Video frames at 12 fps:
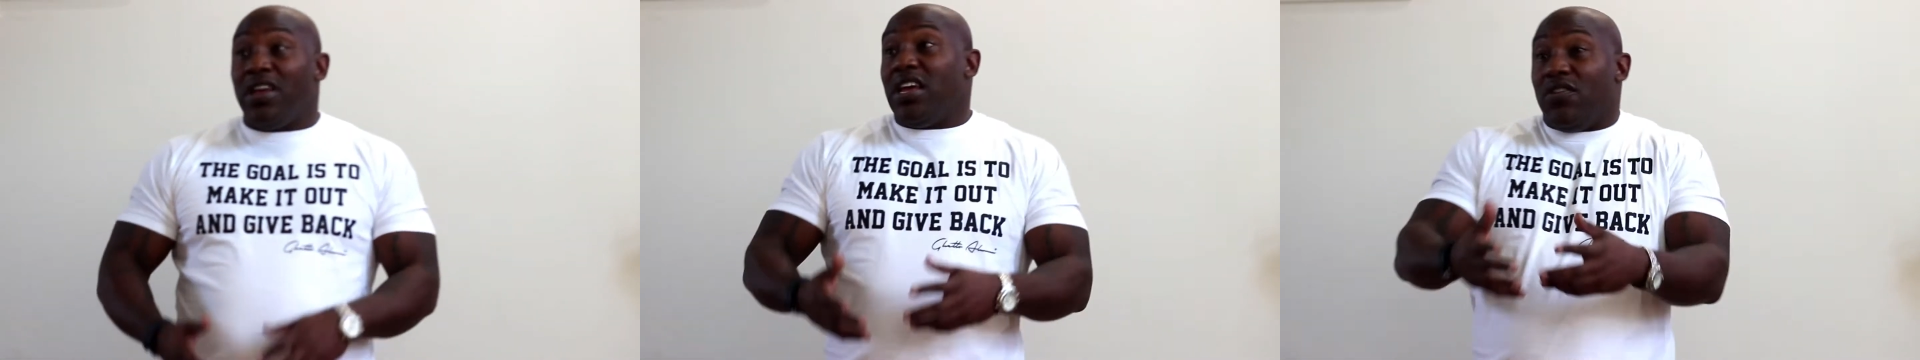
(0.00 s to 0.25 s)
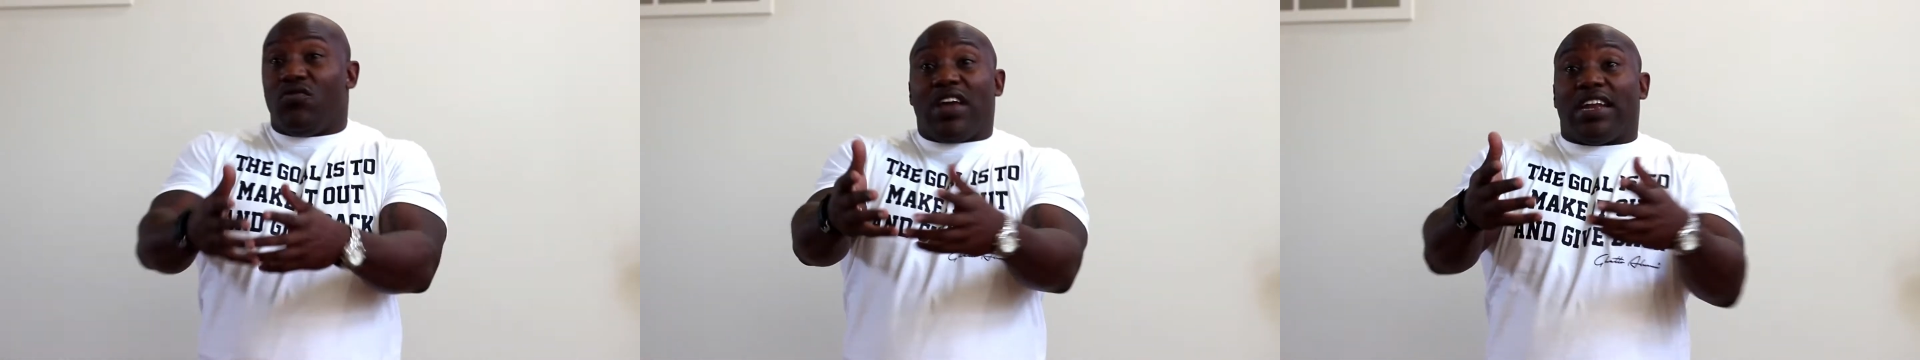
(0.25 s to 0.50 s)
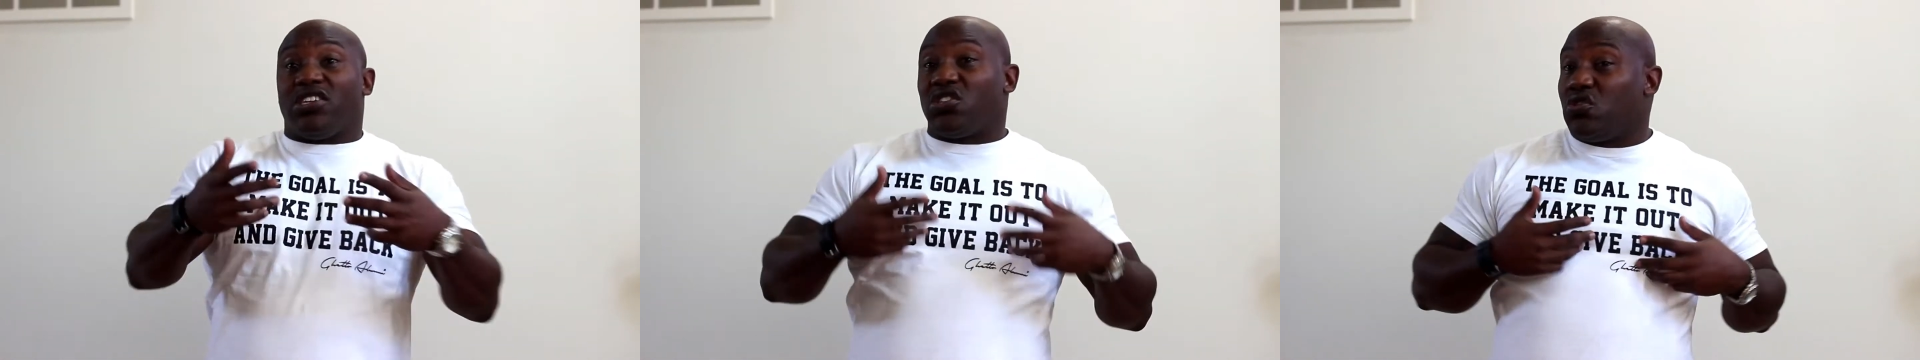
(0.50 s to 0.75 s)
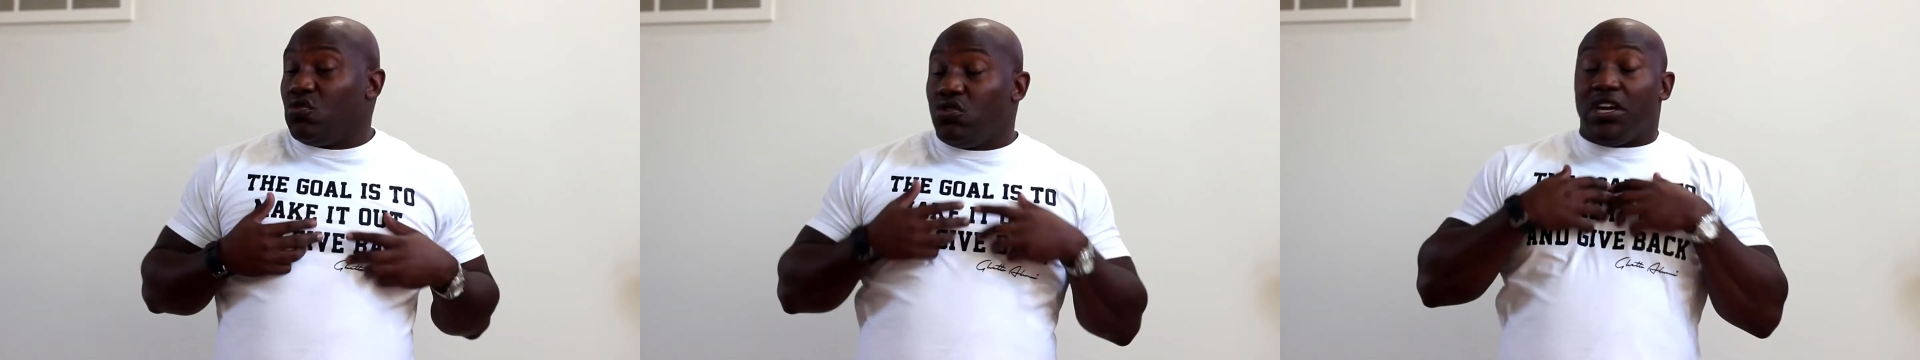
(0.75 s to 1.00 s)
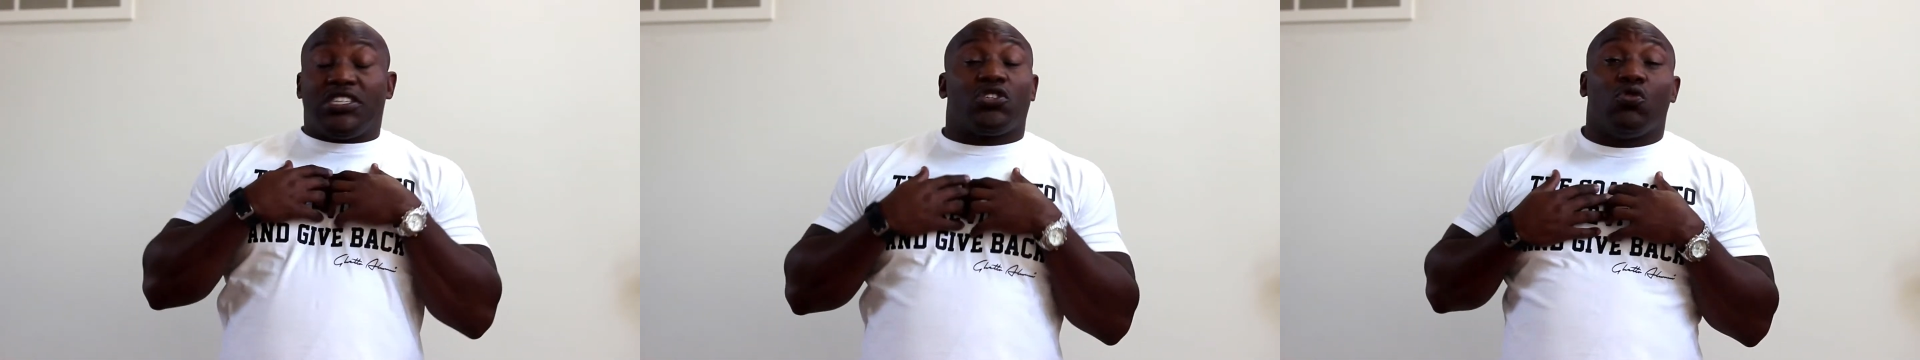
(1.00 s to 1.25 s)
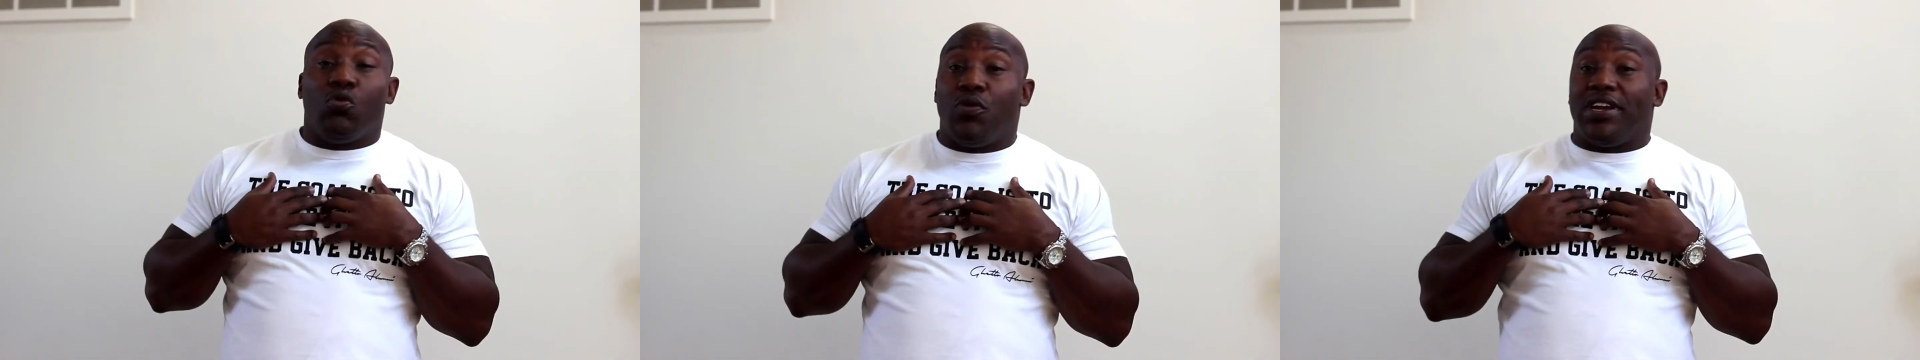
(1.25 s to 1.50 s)
If you got you're at
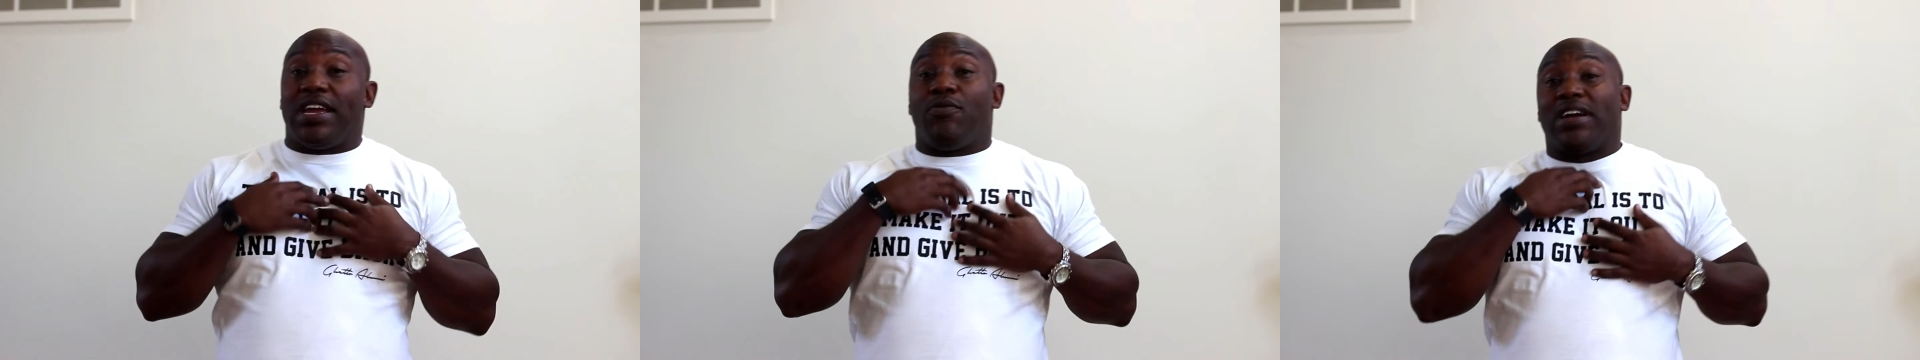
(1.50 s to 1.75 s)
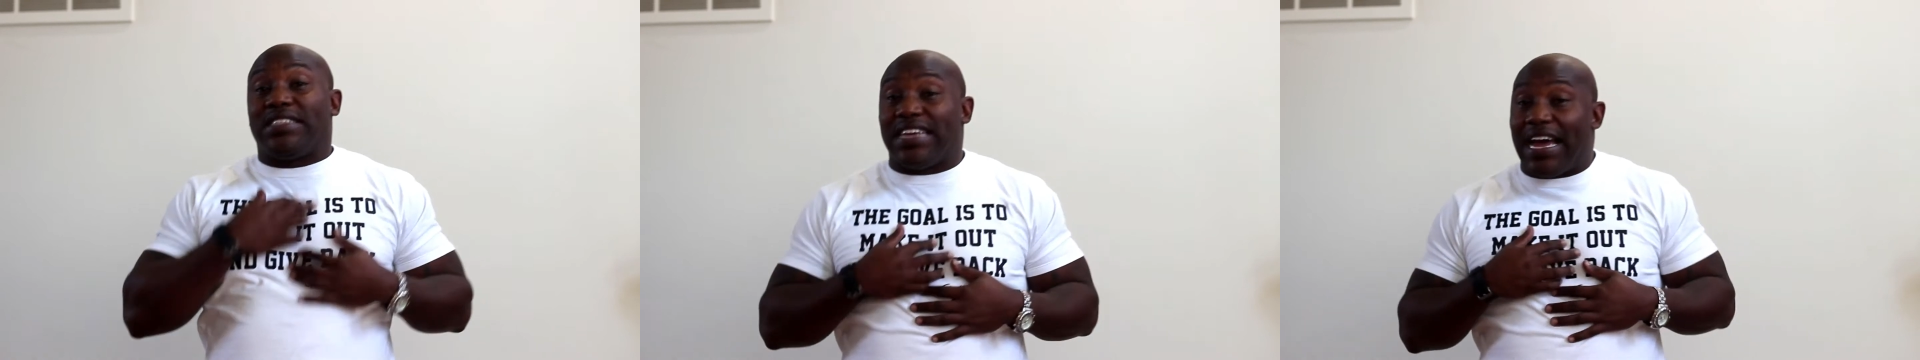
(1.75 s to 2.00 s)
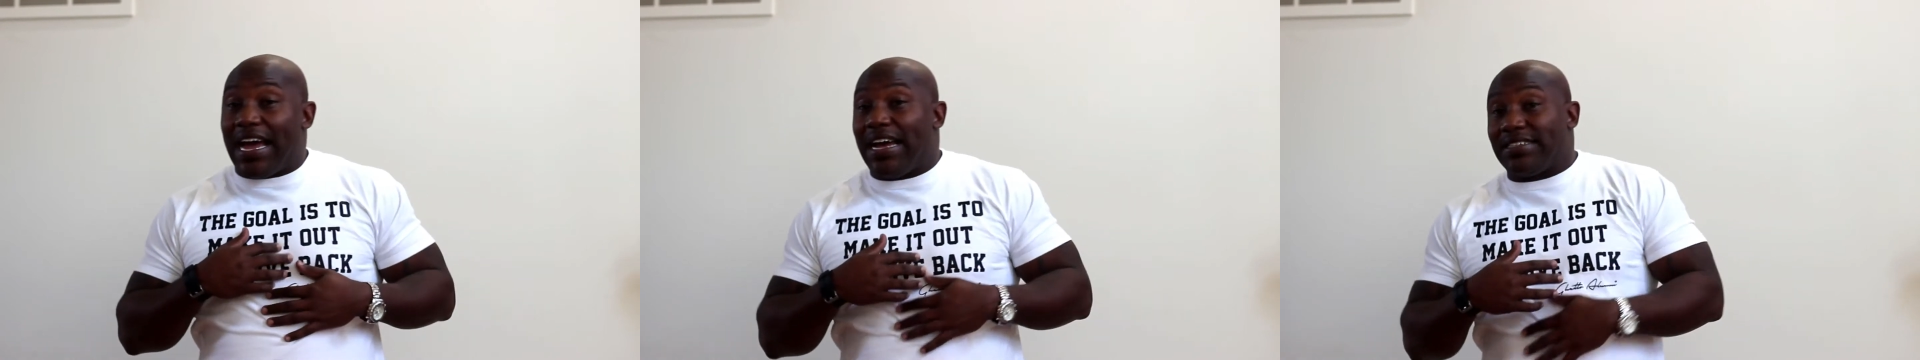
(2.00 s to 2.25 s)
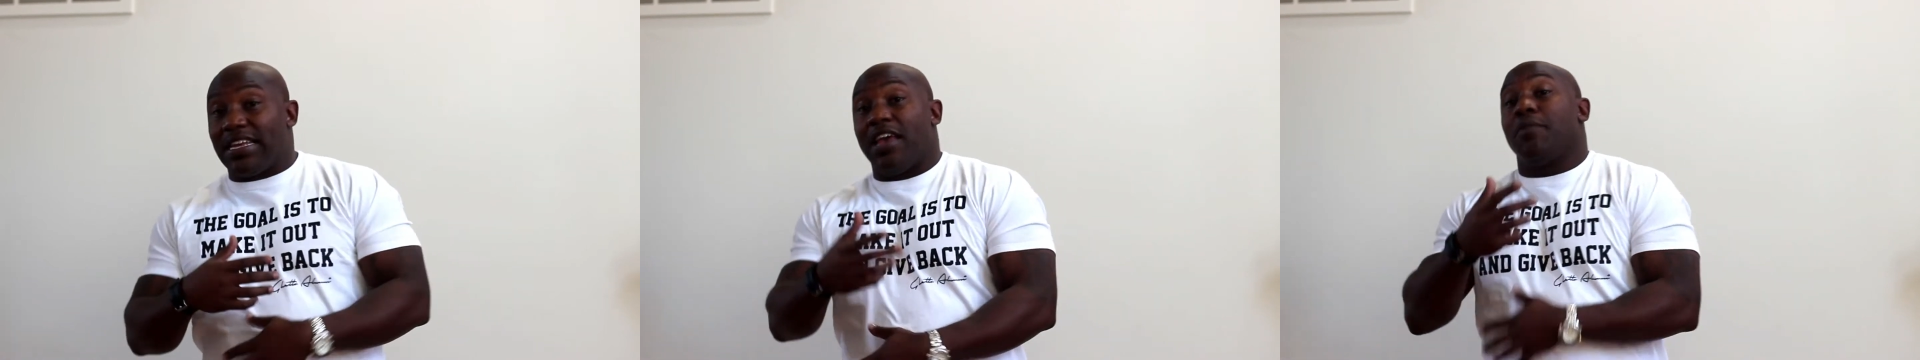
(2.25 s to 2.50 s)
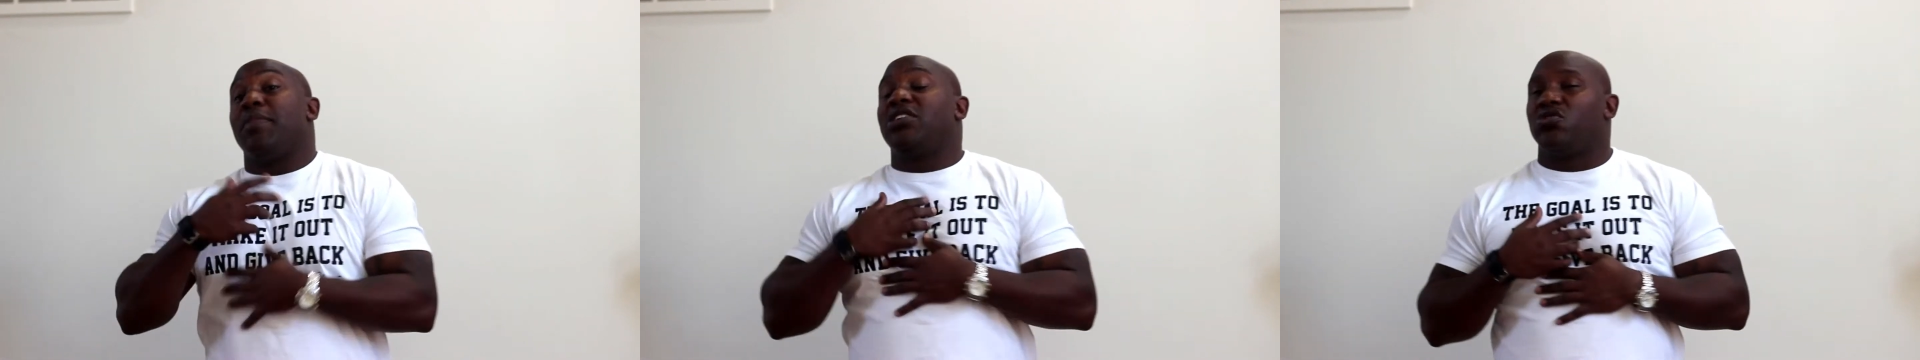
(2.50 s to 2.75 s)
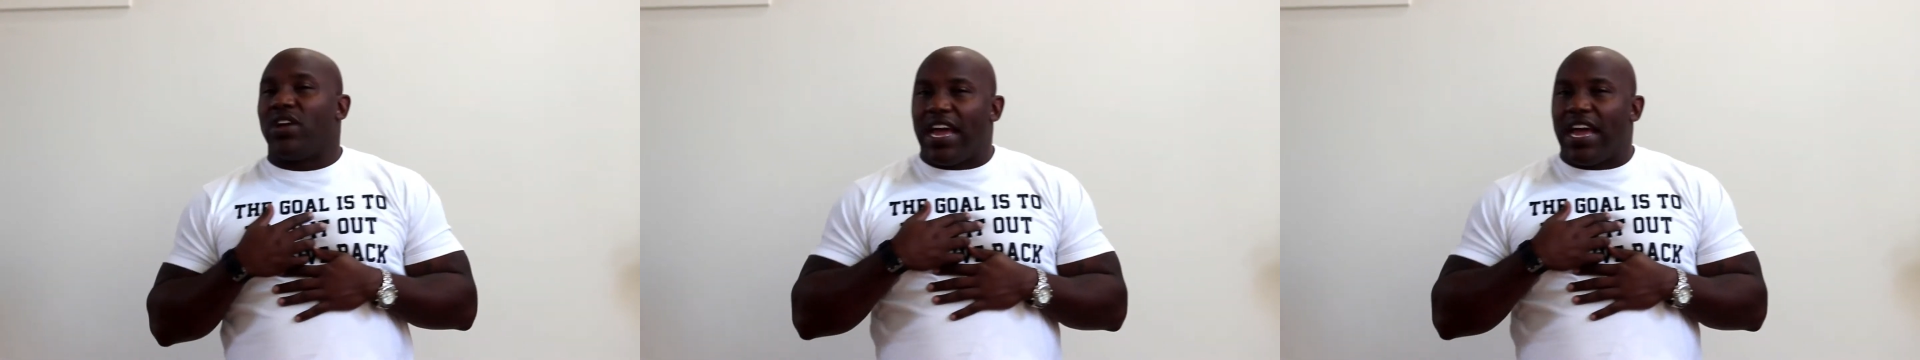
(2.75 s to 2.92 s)
school where they wear ties, make sure they